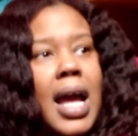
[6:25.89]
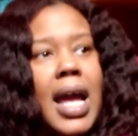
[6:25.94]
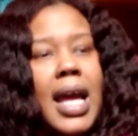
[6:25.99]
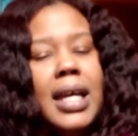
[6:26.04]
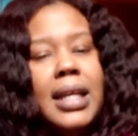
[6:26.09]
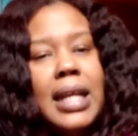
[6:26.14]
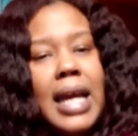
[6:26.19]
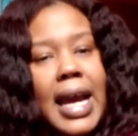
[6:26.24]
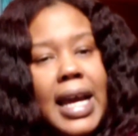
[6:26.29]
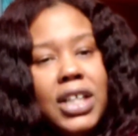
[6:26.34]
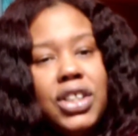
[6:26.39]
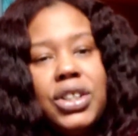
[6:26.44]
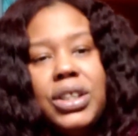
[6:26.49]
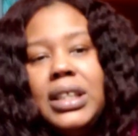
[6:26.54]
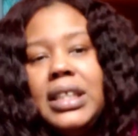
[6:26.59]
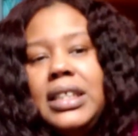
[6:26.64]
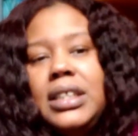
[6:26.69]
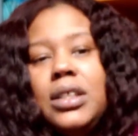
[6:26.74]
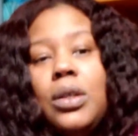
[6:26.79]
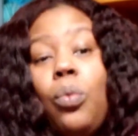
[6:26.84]
And
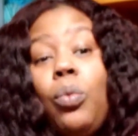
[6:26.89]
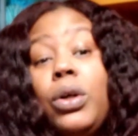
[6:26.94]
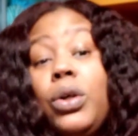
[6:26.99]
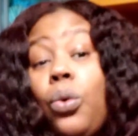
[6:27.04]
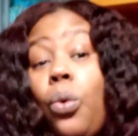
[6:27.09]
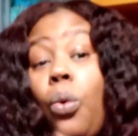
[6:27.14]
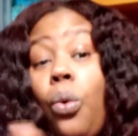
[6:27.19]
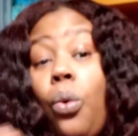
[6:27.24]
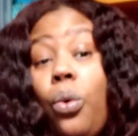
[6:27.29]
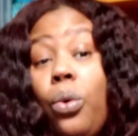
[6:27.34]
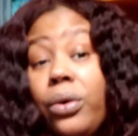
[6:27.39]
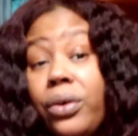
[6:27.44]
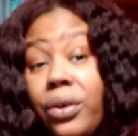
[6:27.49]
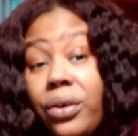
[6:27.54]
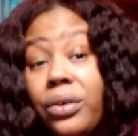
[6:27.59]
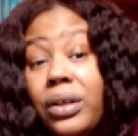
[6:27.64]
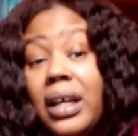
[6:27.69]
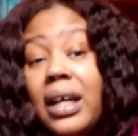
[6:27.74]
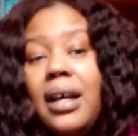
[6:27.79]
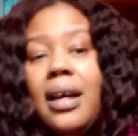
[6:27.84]
actually, someone
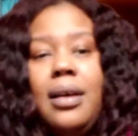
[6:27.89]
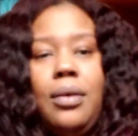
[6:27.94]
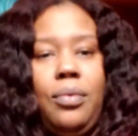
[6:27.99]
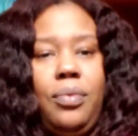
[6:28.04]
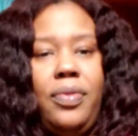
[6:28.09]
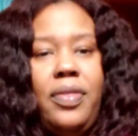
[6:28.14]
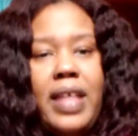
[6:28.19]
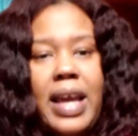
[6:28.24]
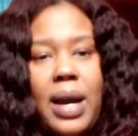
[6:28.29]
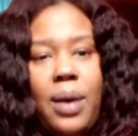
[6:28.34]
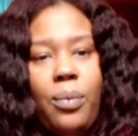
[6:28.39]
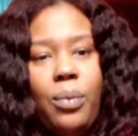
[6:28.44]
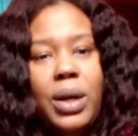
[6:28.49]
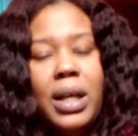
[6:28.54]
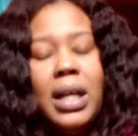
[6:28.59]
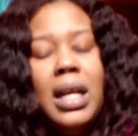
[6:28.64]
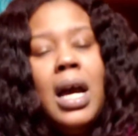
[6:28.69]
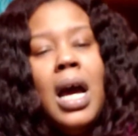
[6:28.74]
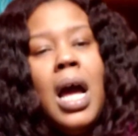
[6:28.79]
ordered that one,